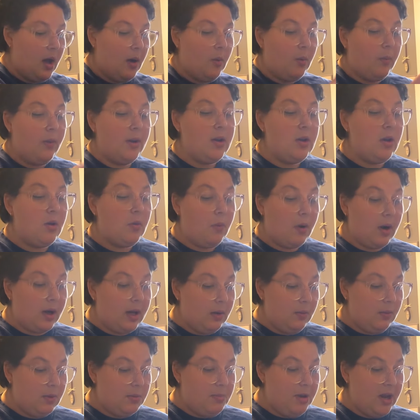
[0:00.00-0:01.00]
when you're
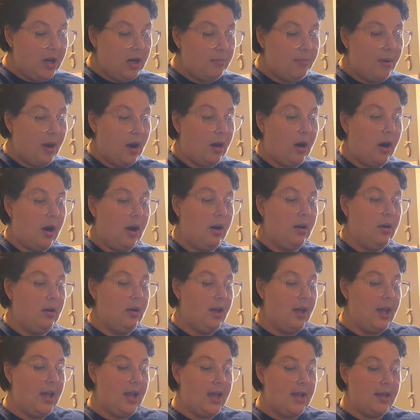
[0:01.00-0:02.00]
working with peanut butter
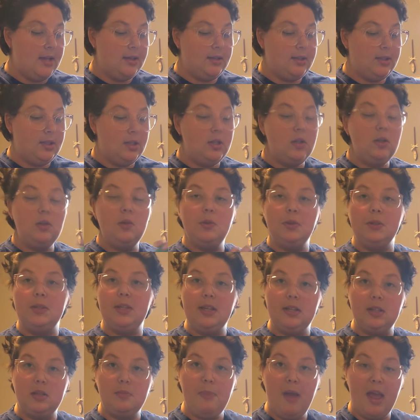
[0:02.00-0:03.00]
is to use
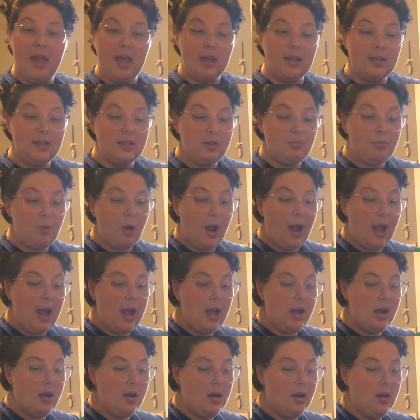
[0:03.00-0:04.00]
this pan
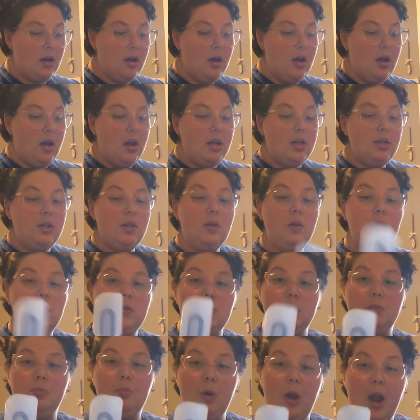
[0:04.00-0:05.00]
spray to
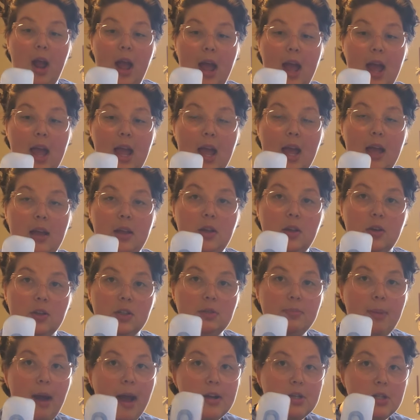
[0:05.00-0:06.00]
spray your
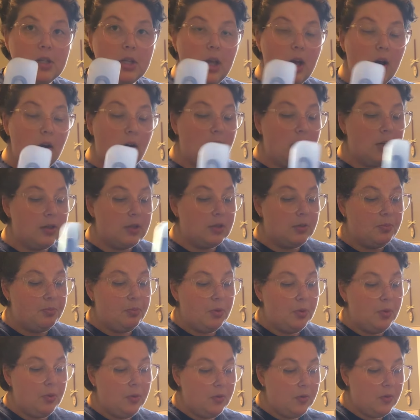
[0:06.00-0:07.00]
spatula or your
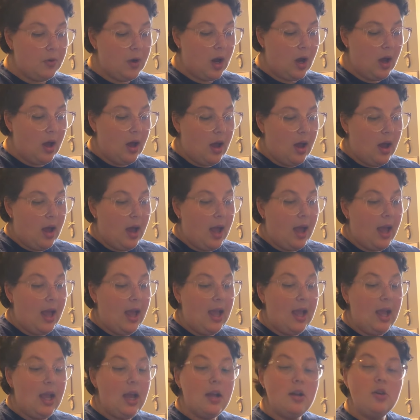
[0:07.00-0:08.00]
spoon
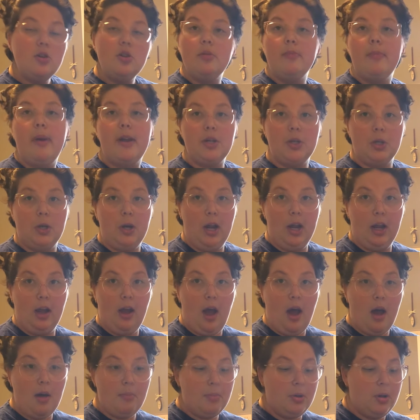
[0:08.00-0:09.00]
and your measuring
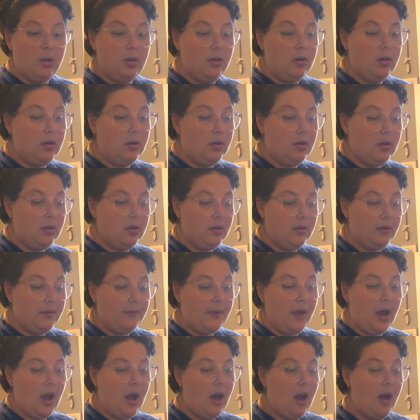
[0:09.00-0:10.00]
cup.
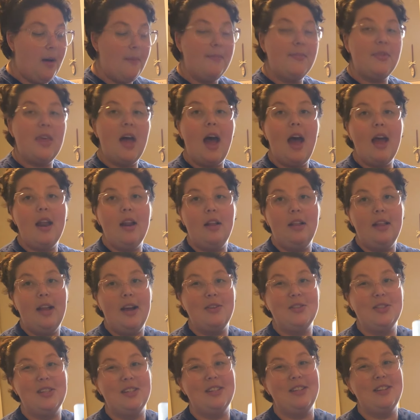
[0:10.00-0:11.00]
That
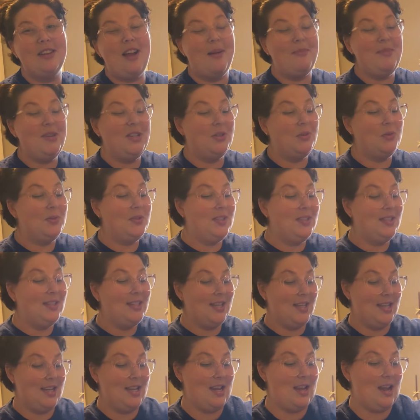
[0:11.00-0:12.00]
allows it to not be so
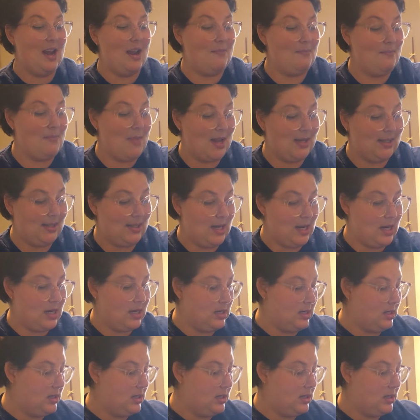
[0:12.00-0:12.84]
sticky and messy.